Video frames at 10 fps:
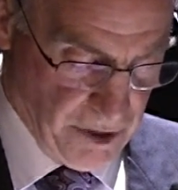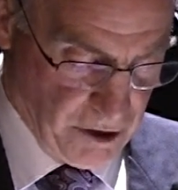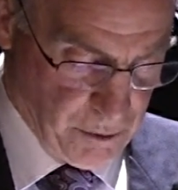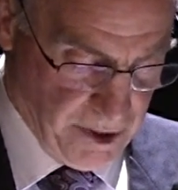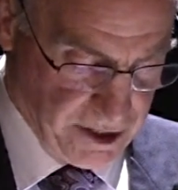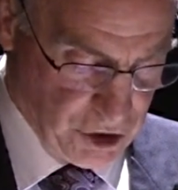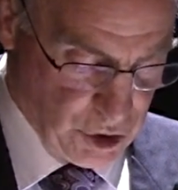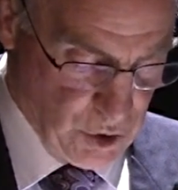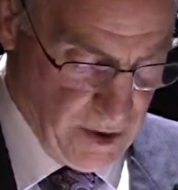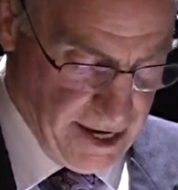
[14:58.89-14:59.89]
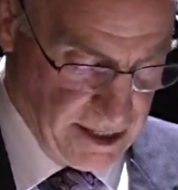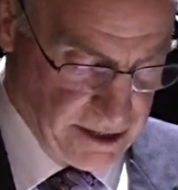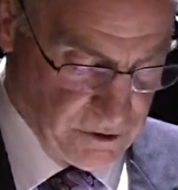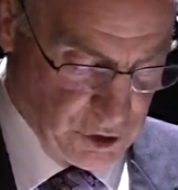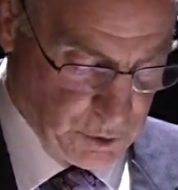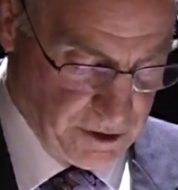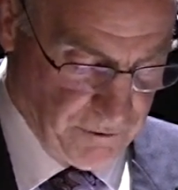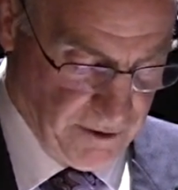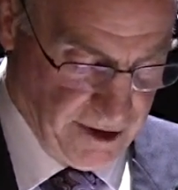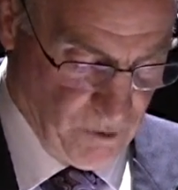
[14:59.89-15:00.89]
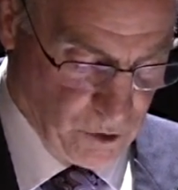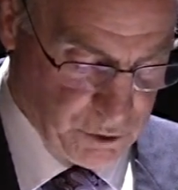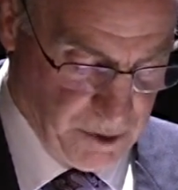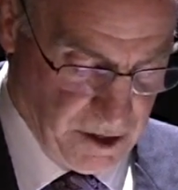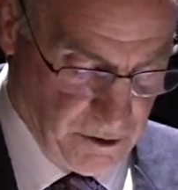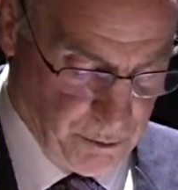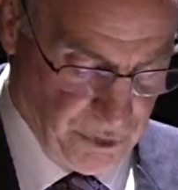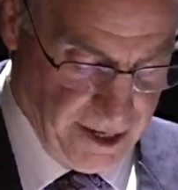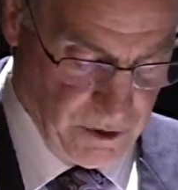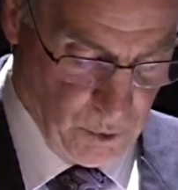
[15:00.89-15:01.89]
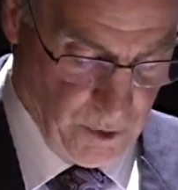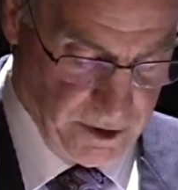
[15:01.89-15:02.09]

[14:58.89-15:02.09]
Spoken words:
Powered by two 825 horsepower Pratt &